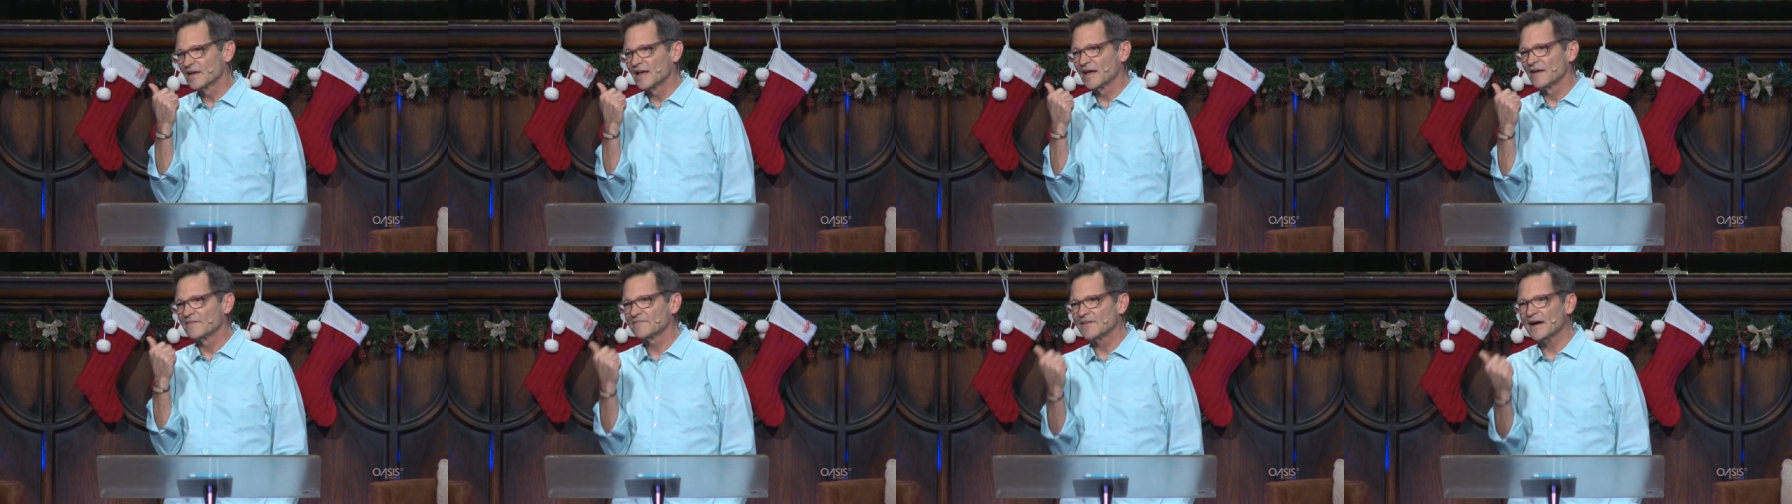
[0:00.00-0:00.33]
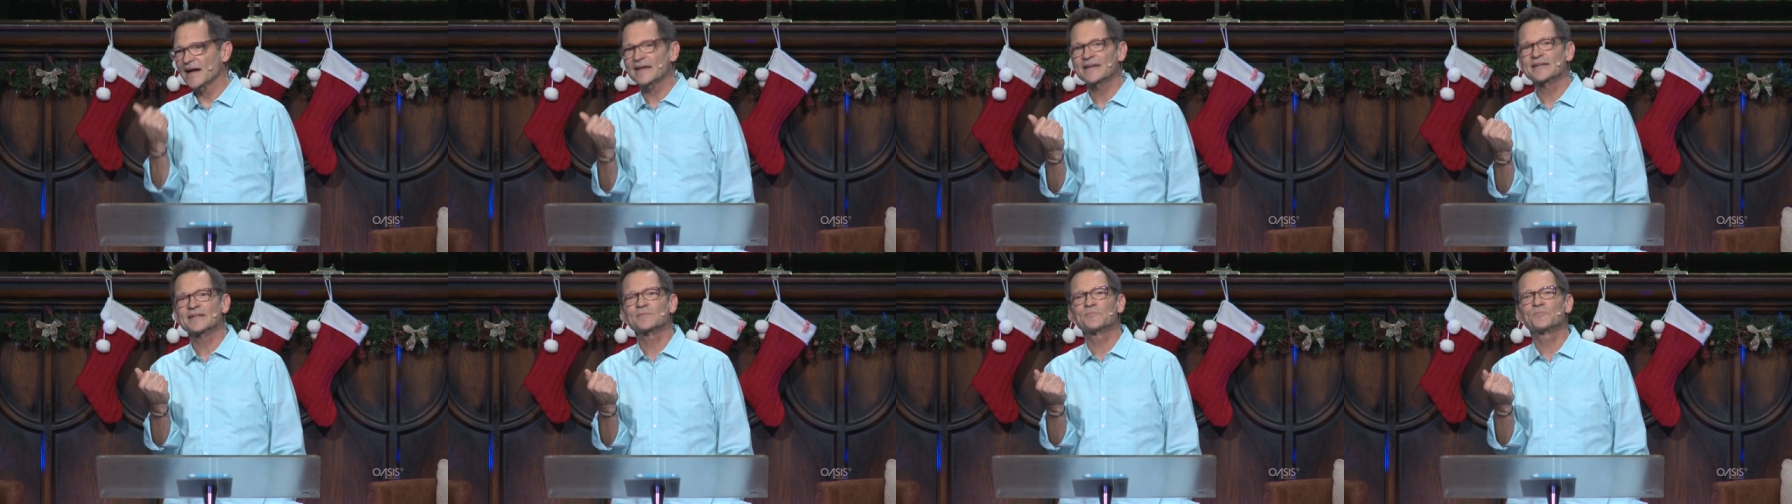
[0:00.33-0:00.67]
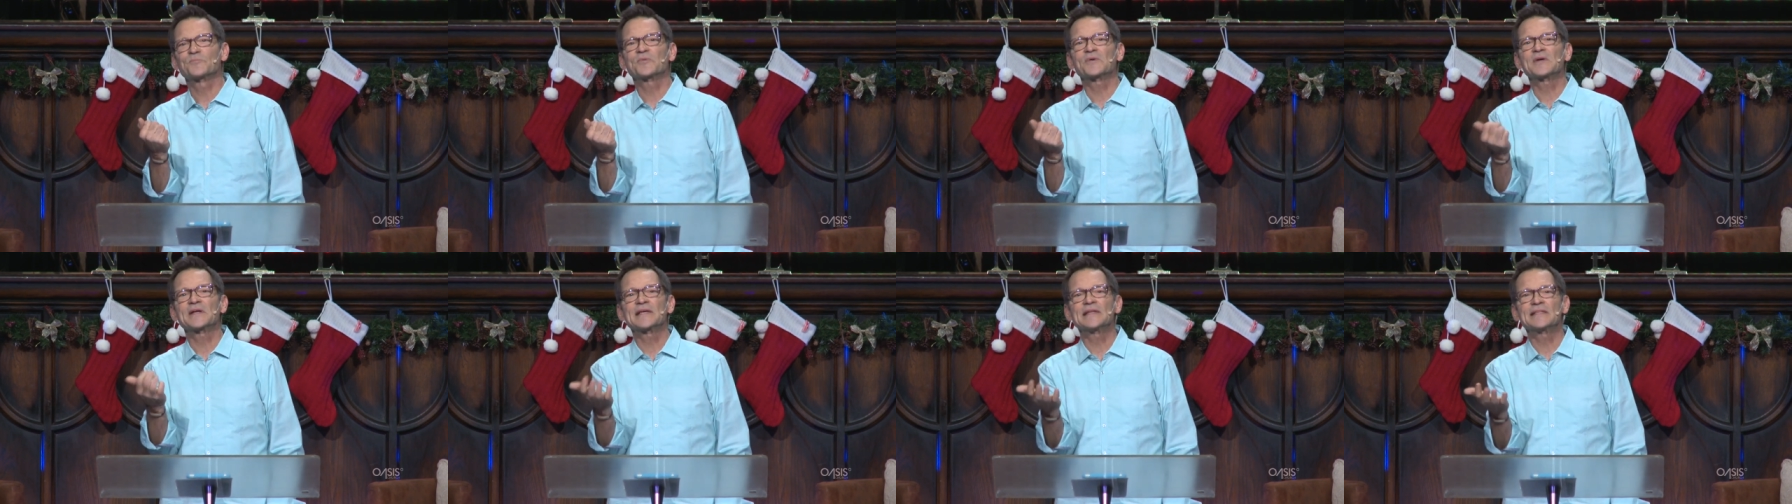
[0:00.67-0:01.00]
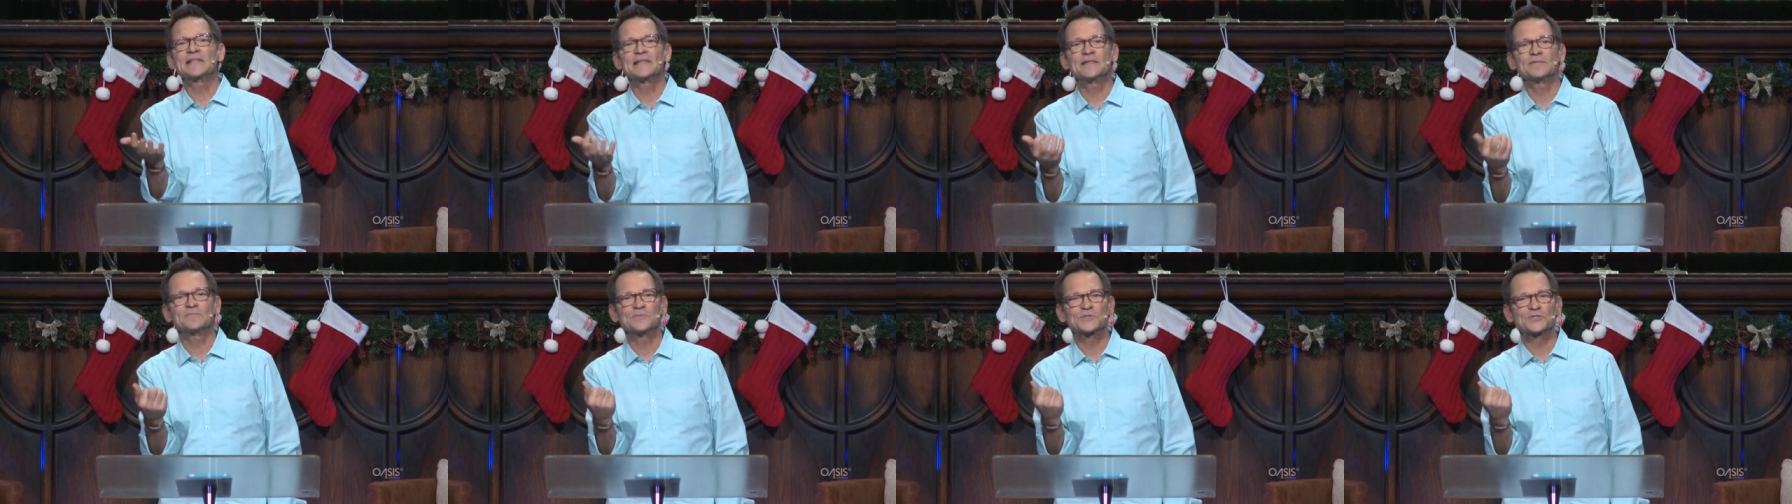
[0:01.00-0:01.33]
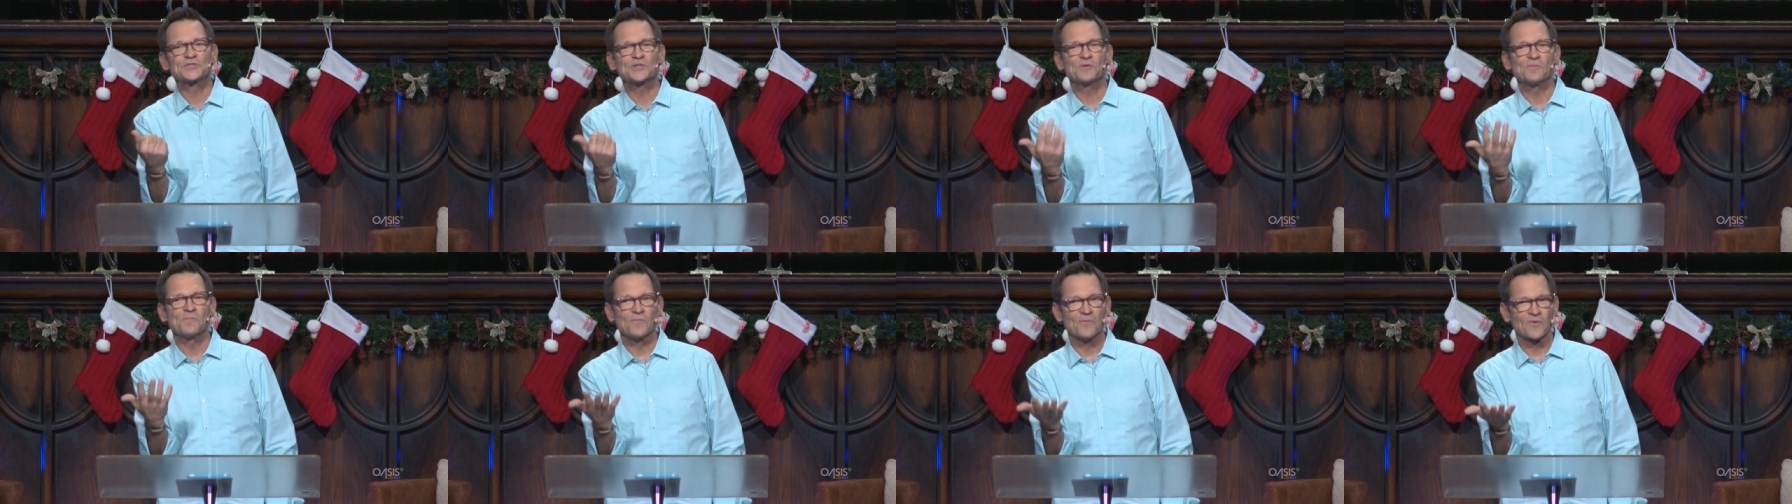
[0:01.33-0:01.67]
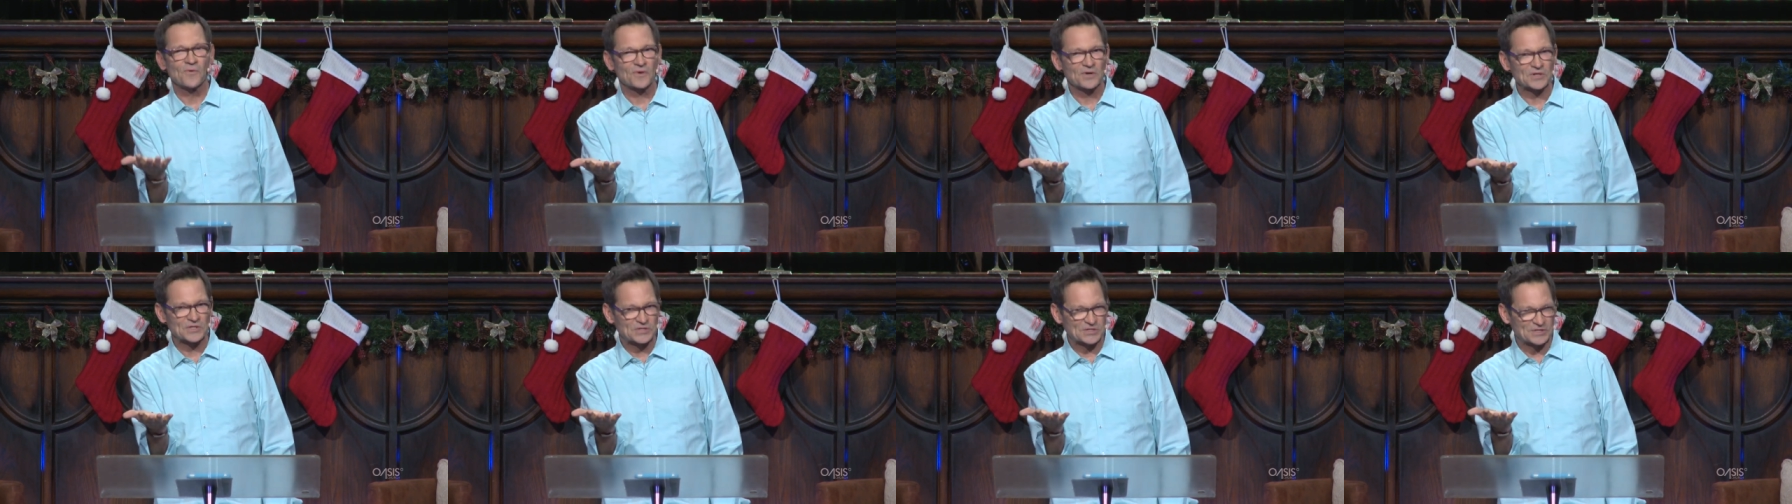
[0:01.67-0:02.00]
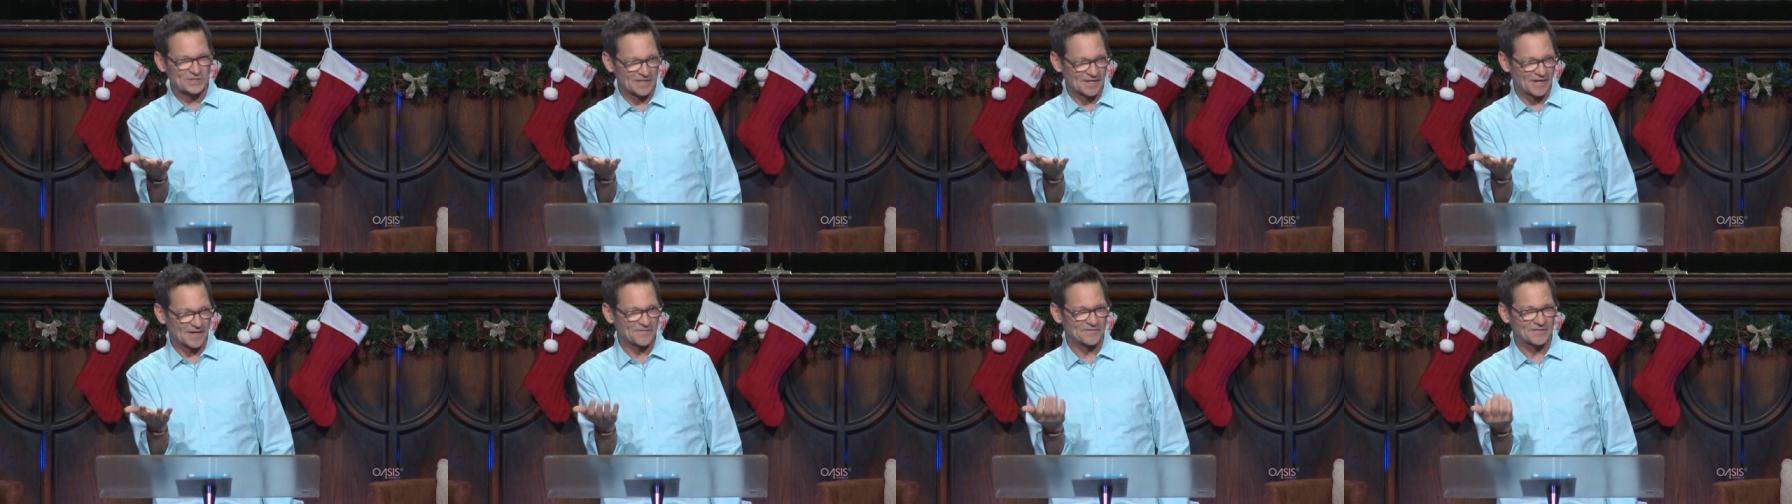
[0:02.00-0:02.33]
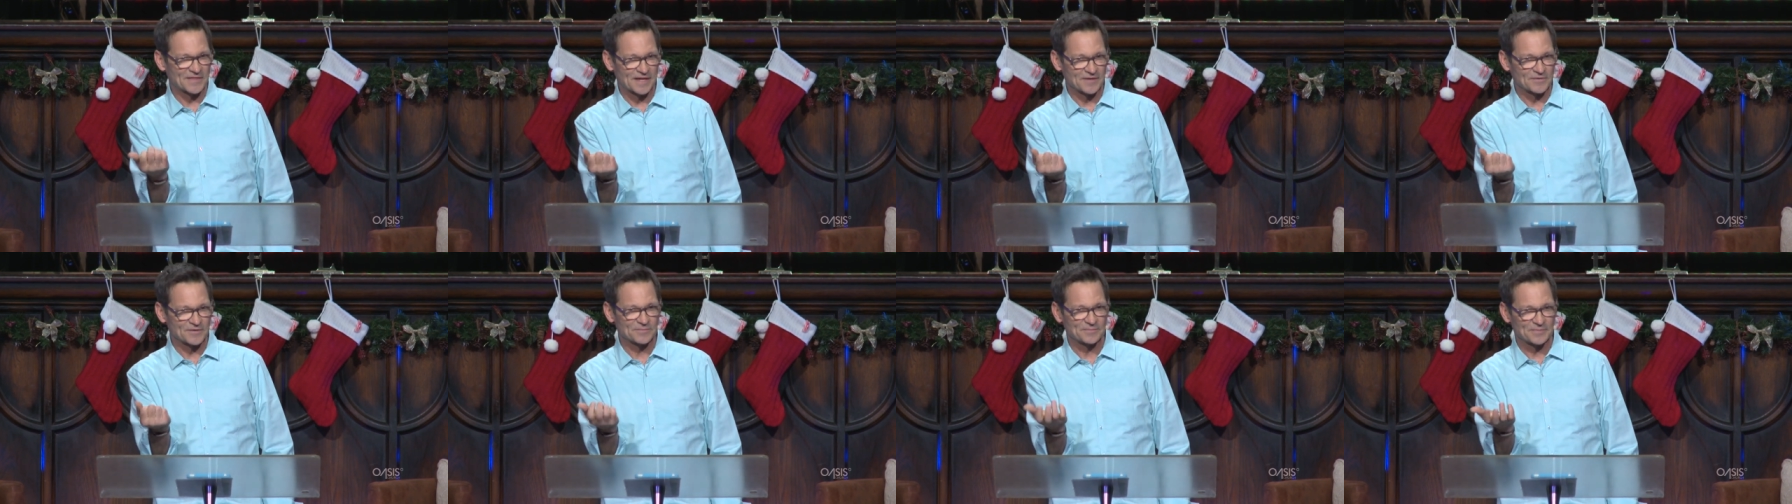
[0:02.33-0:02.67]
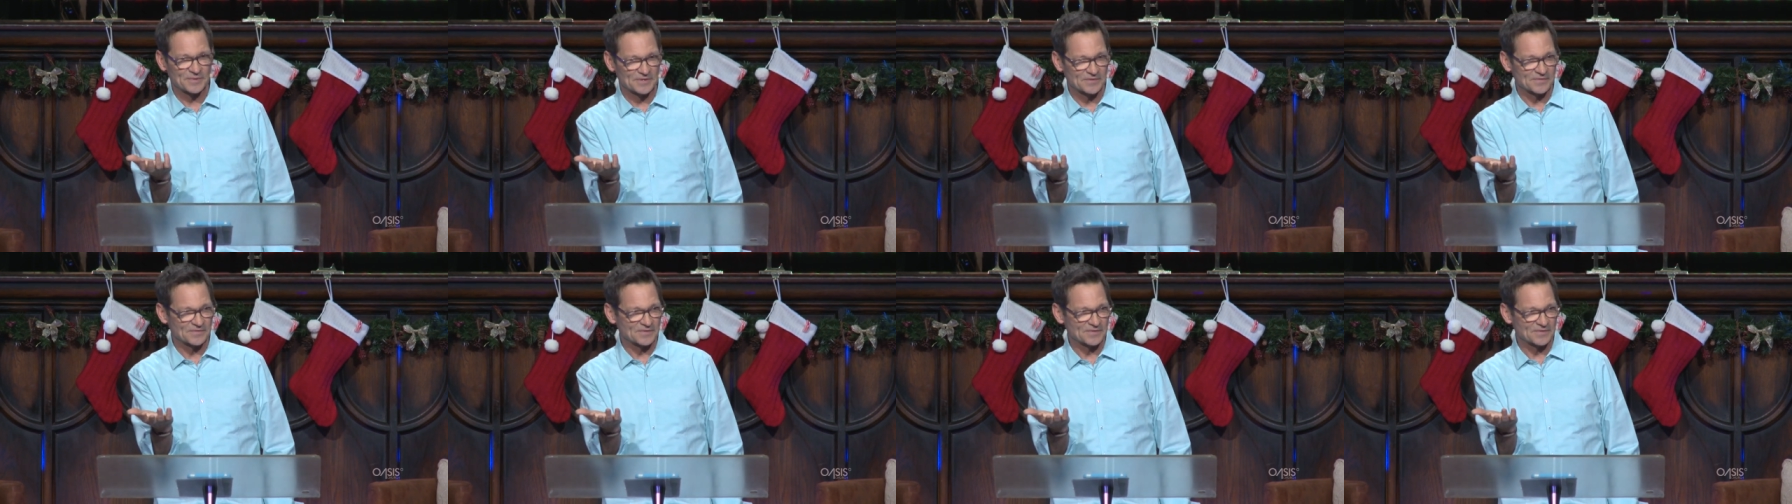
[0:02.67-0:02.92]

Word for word: if I could bring them some more stuff, they would be